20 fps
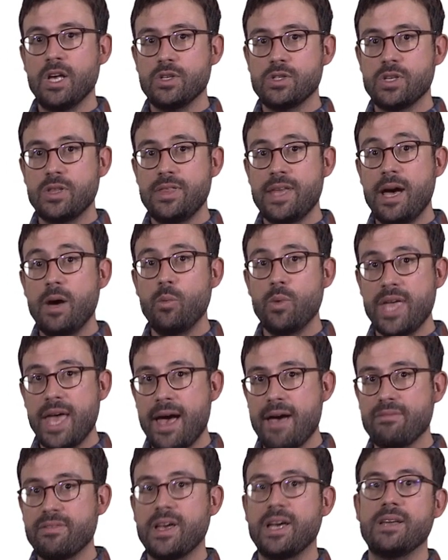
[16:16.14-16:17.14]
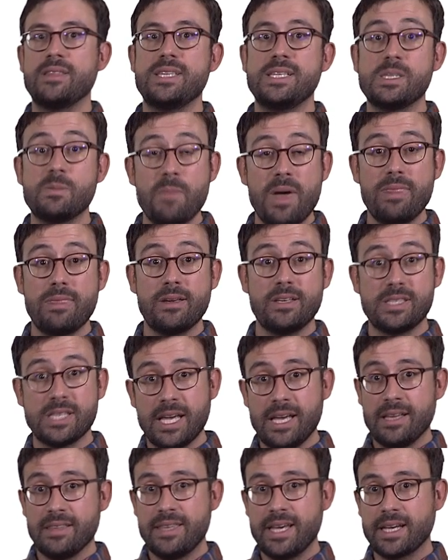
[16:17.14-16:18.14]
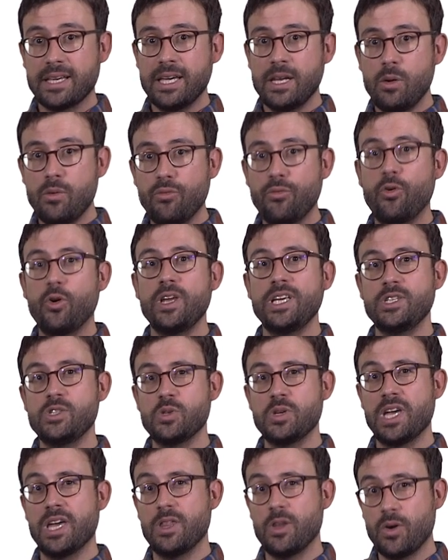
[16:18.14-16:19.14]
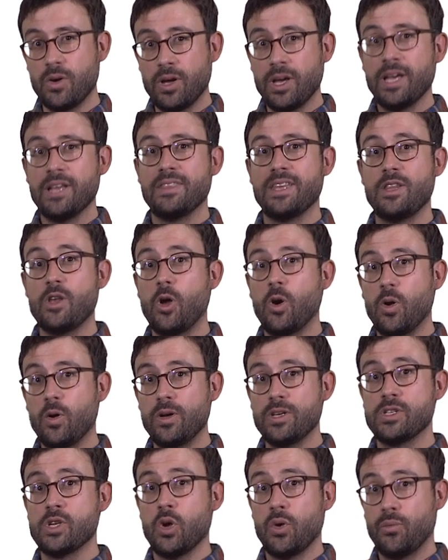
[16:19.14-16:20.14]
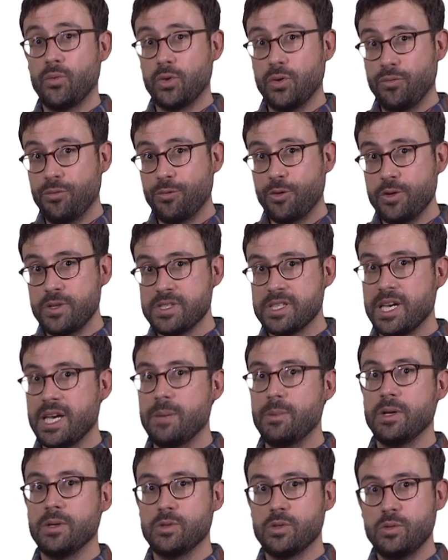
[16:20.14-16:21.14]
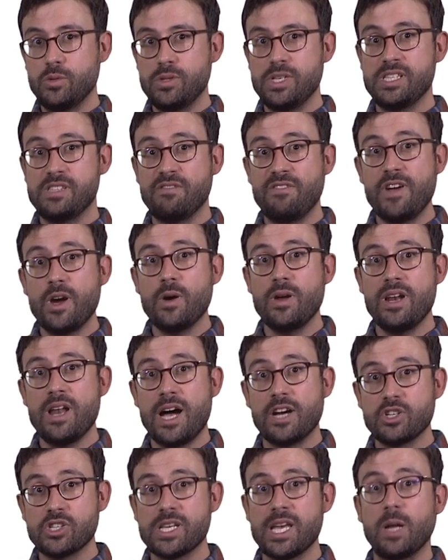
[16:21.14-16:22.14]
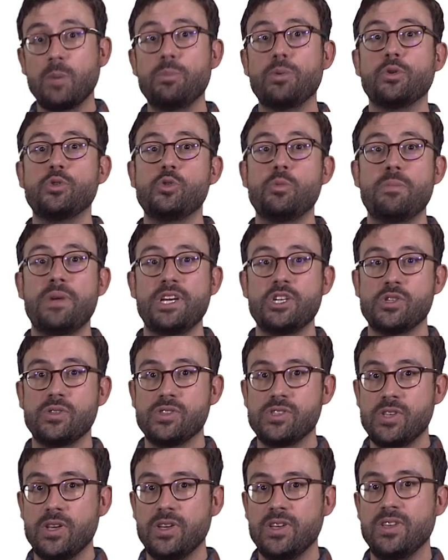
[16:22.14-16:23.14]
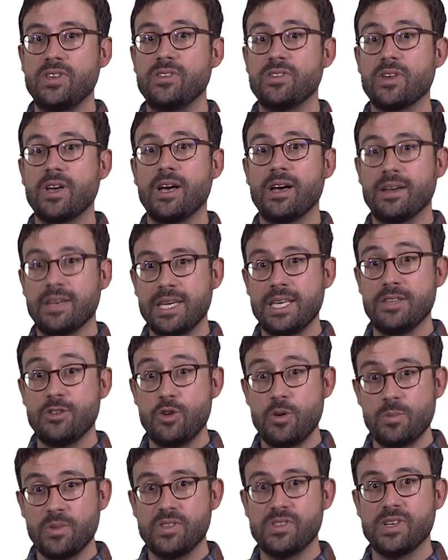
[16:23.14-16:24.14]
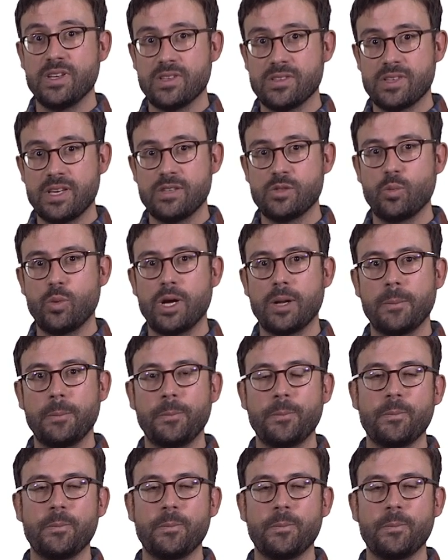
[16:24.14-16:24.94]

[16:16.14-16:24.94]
So now we have uh, these methods that are kind of falling together that allow us for the first time to do these very large-scale perturbation studies uh, in human cells as well.